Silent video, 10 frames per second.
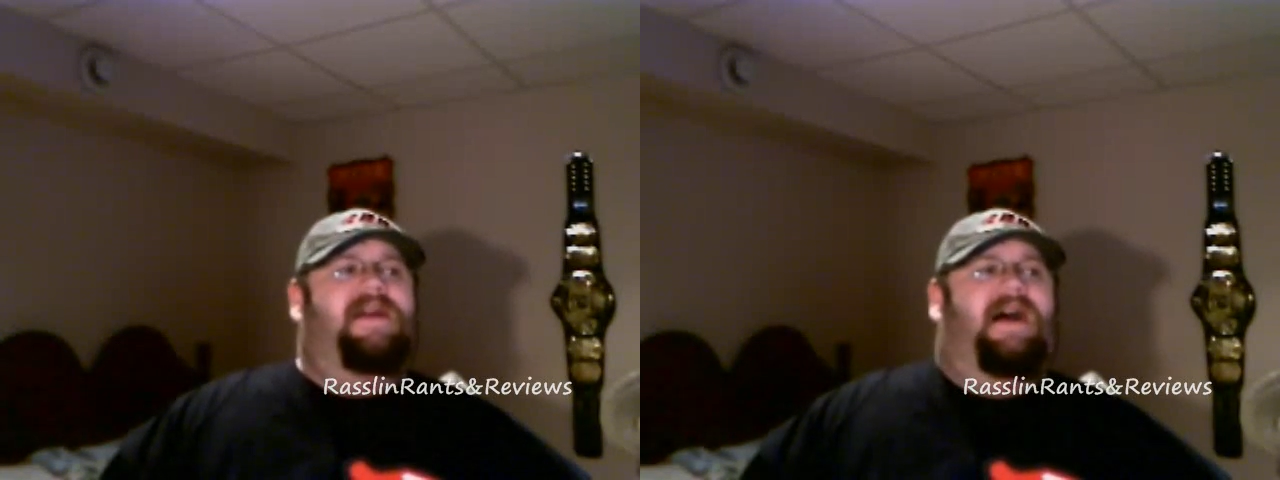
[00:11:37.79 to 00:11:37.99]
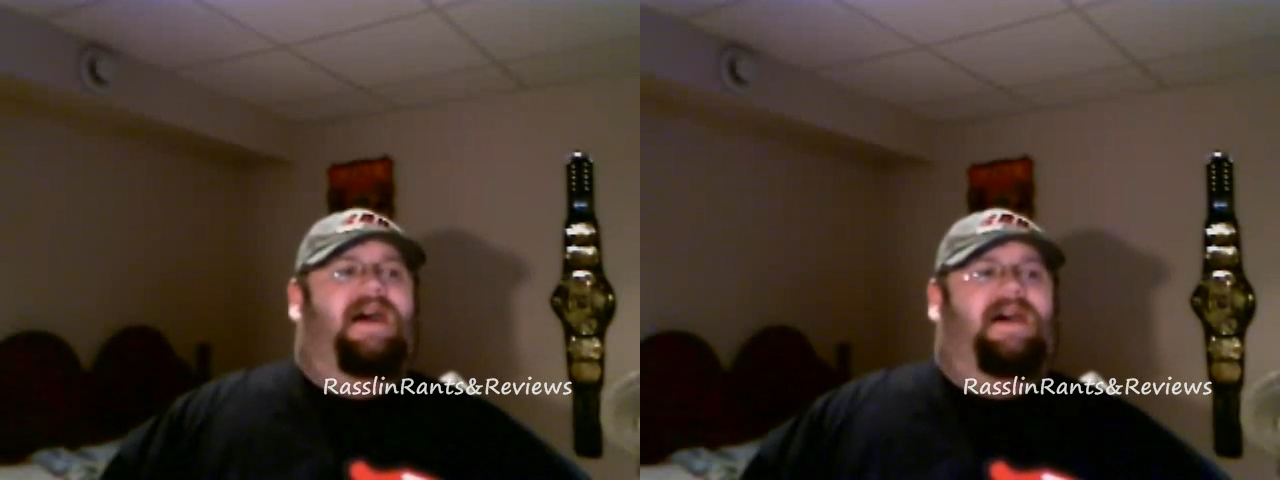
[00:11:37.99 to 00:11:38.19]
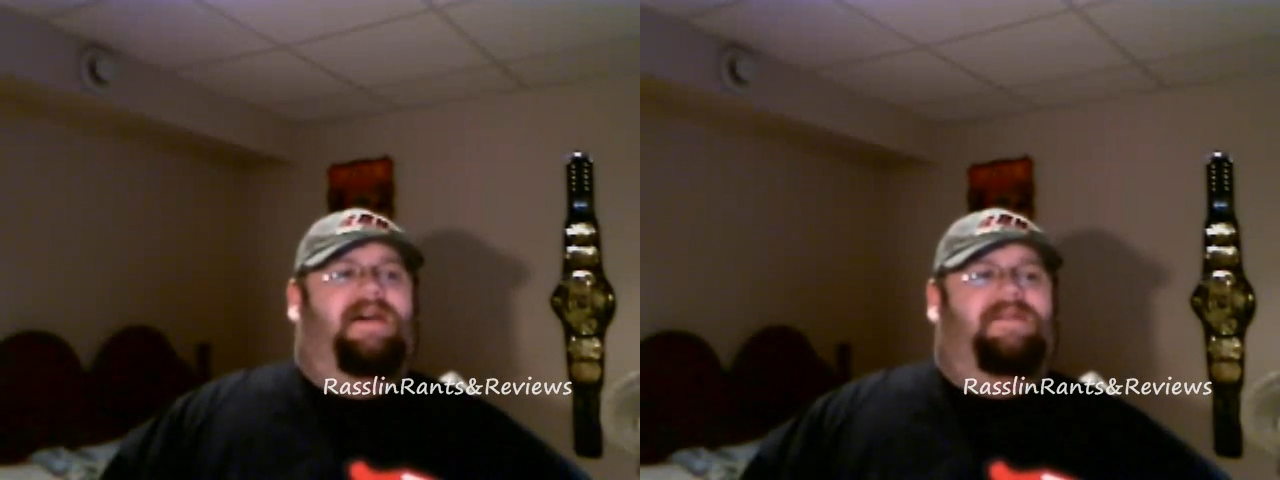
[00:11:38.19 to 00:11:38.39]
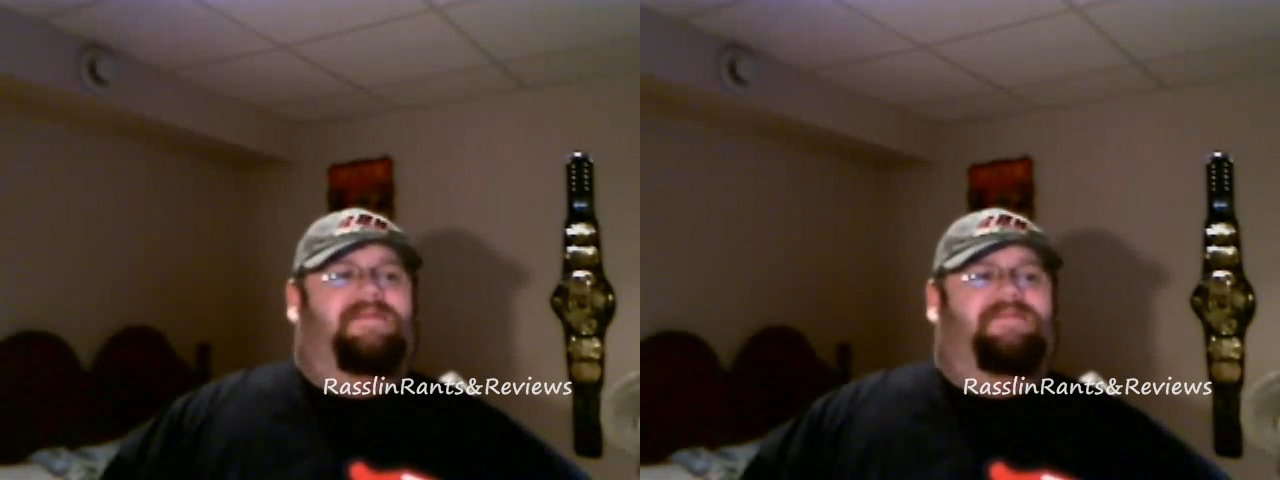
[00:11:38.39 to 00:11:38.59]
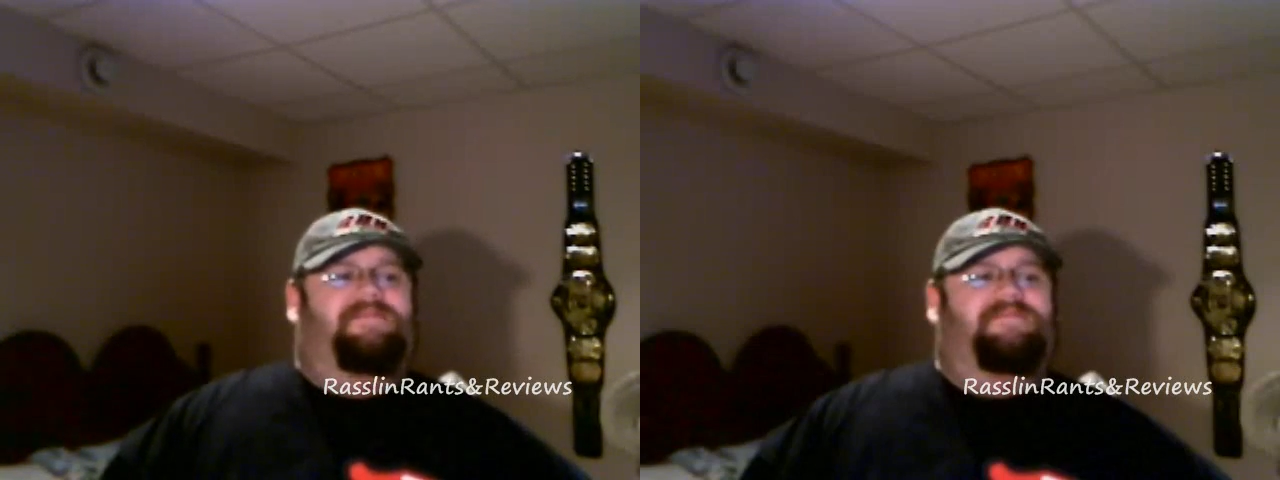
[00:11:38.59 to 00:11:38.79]

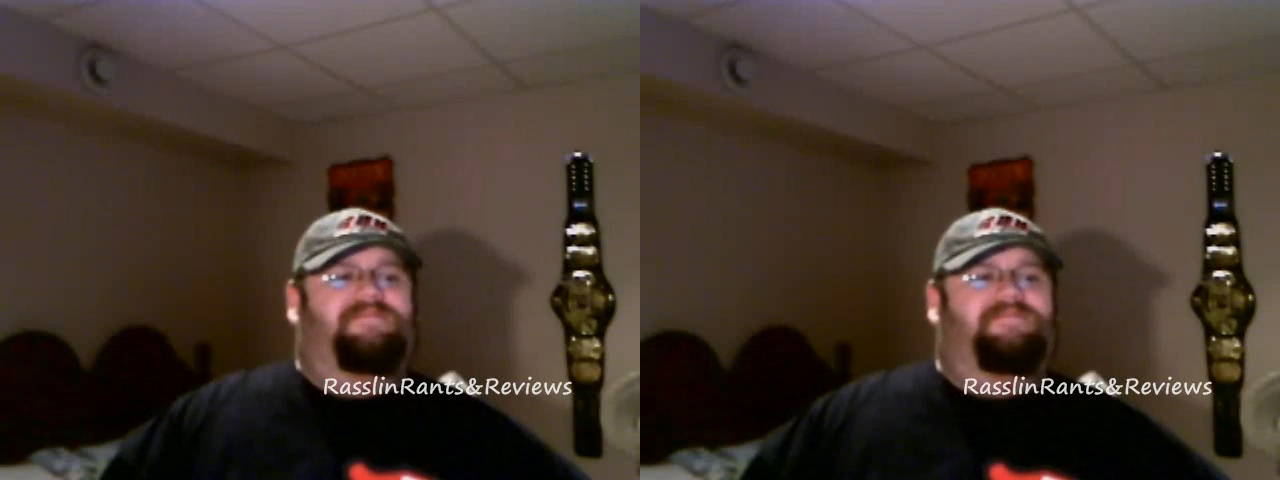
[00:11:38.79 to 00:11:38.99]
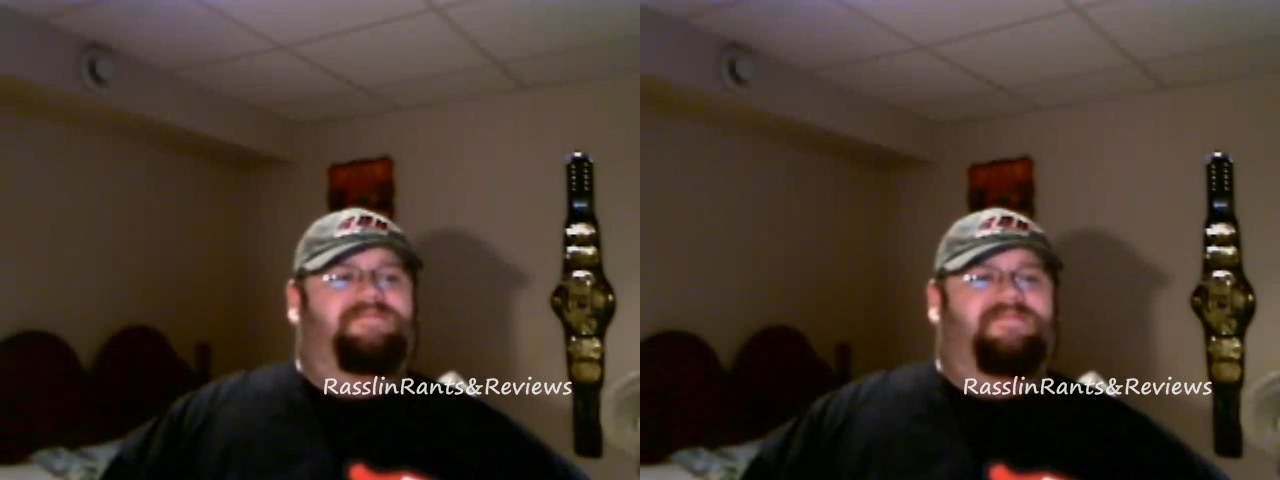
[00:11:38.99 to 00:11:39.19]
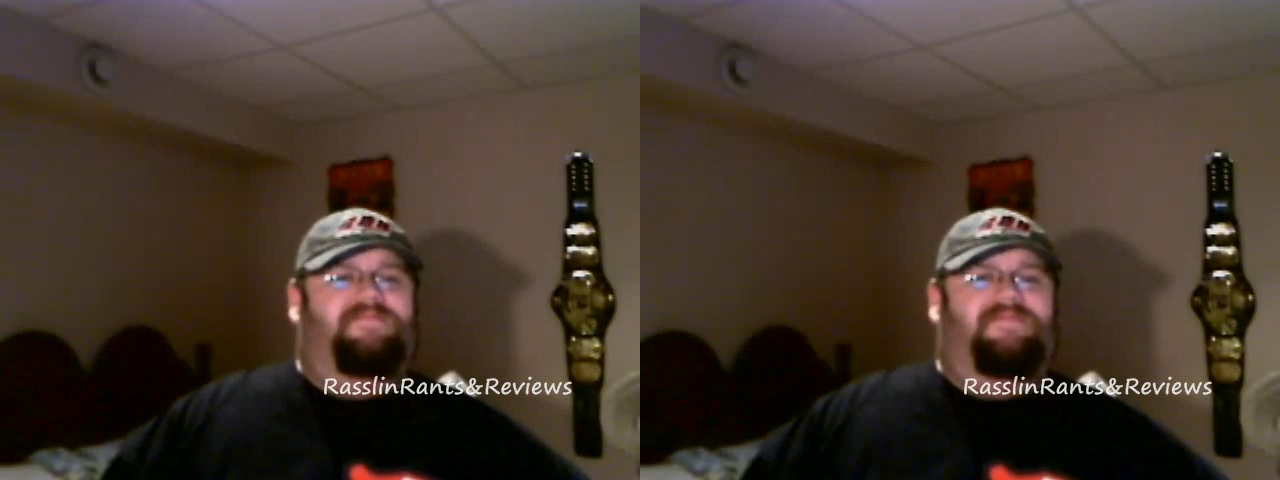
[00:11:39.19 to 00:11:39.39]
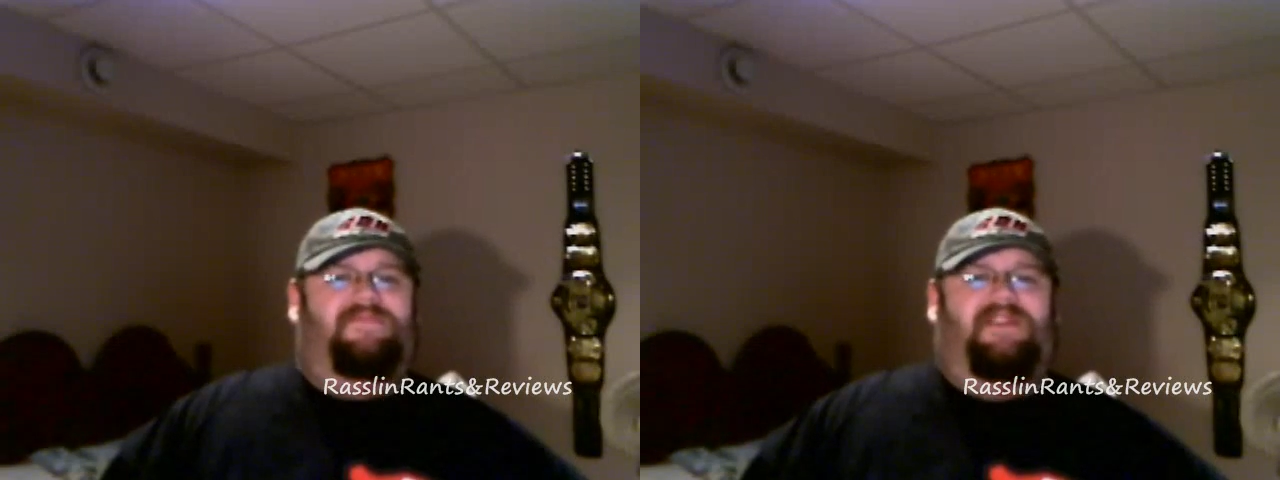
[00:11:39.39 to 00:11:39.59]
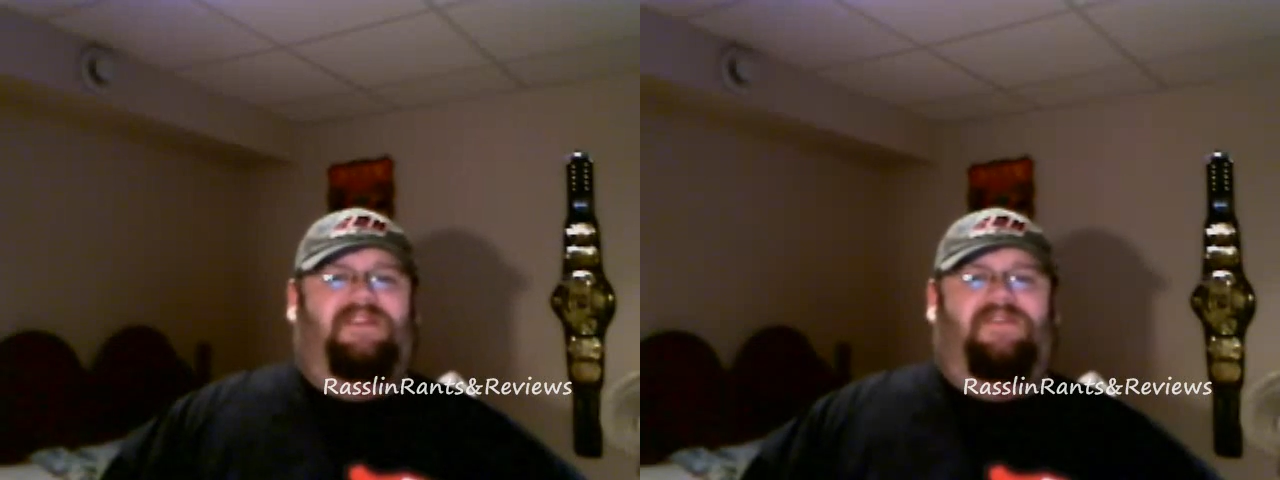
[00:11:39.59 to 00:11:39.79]

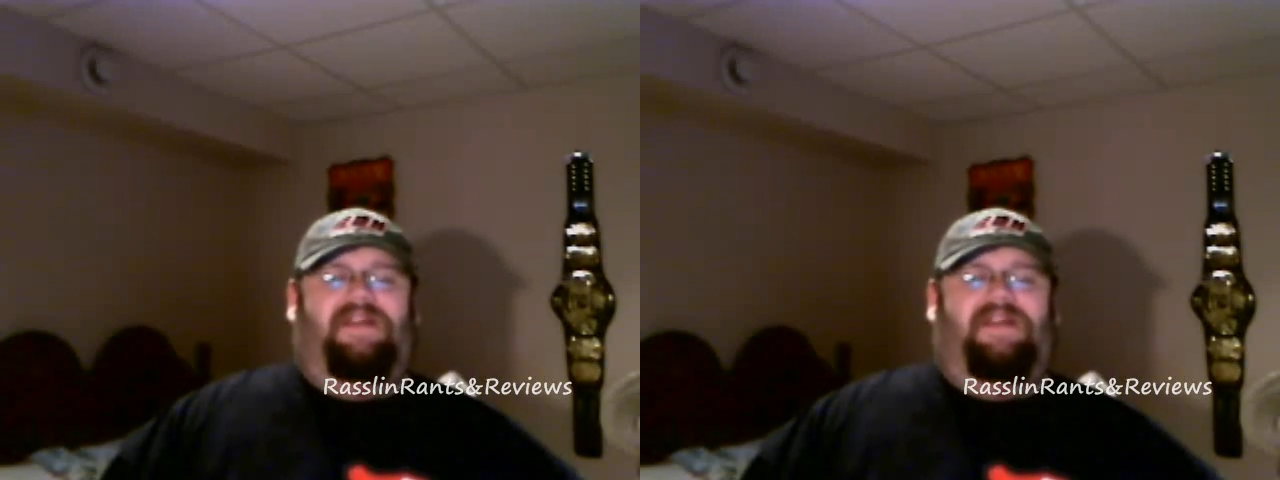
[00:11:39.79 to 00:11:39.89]
You know,